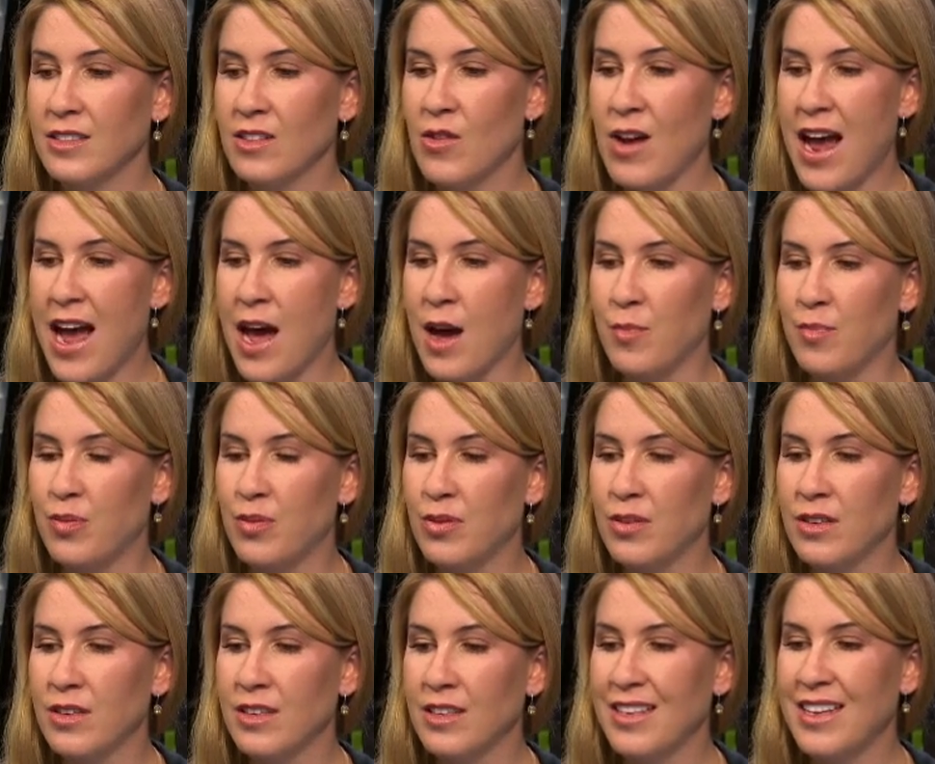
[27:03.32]
Crap.
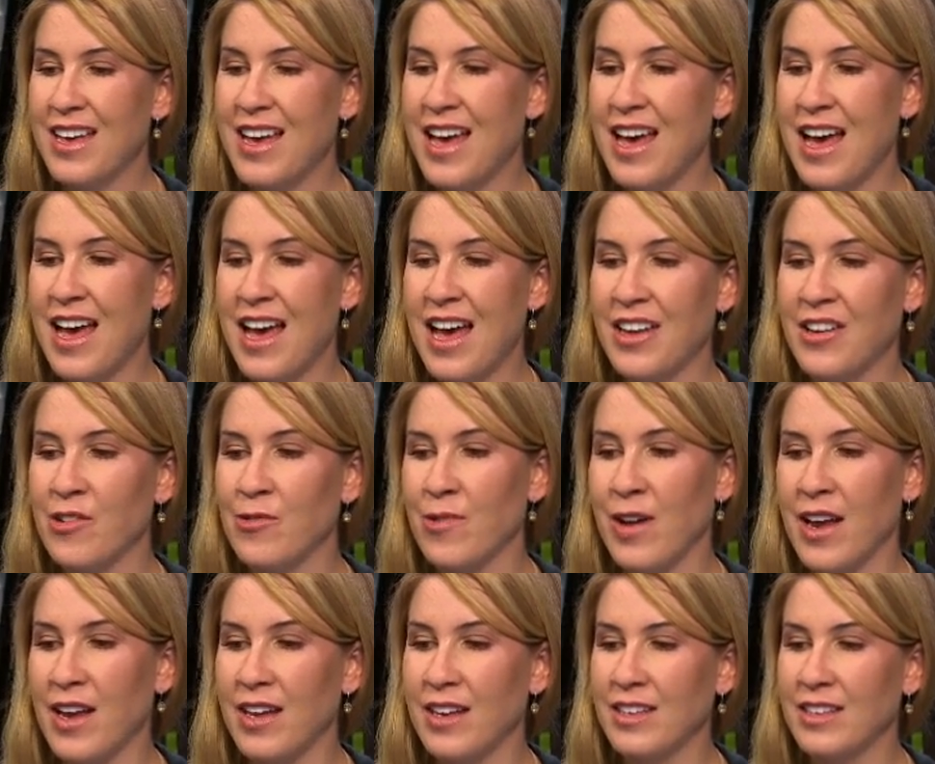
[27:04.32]
Yeah, What's
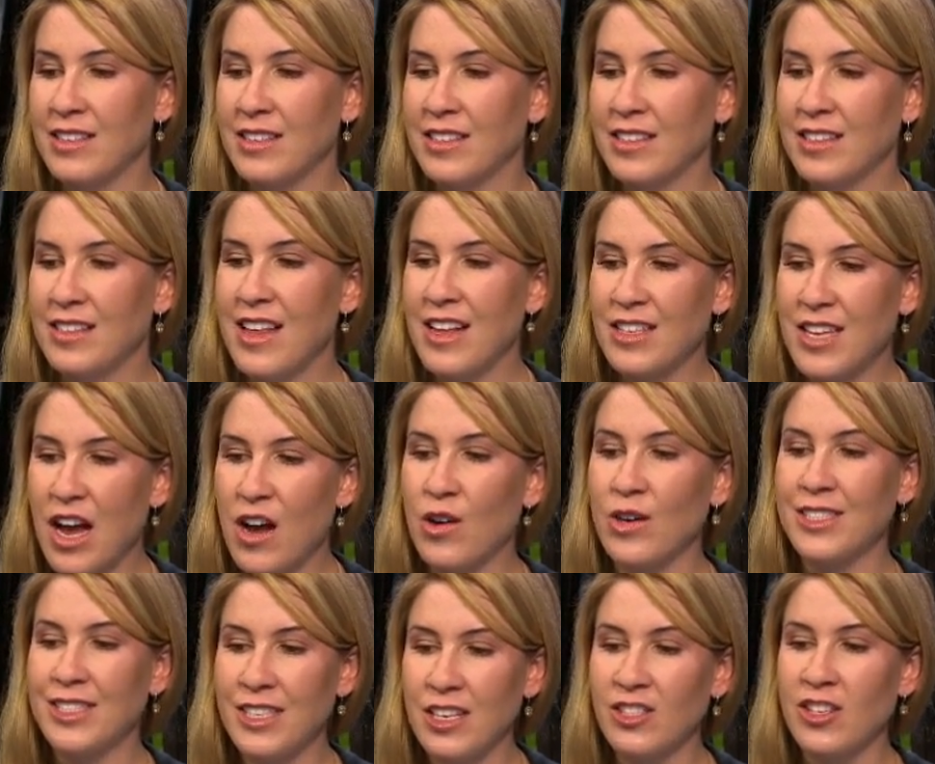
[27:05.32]
that? Right. That's how
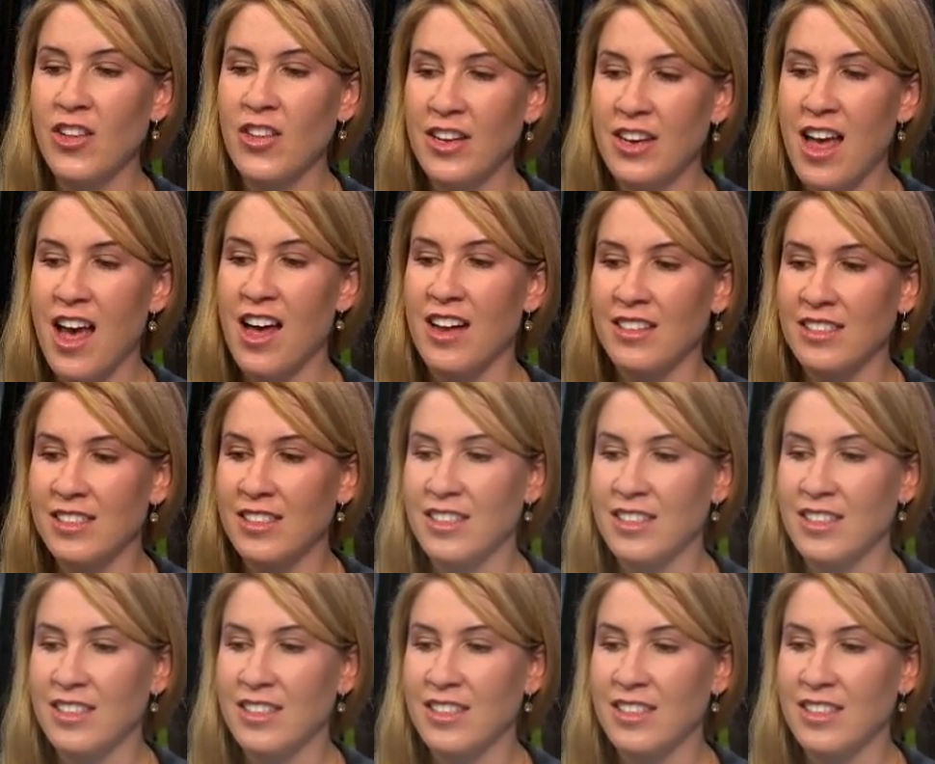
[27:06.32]
it sits on the desk.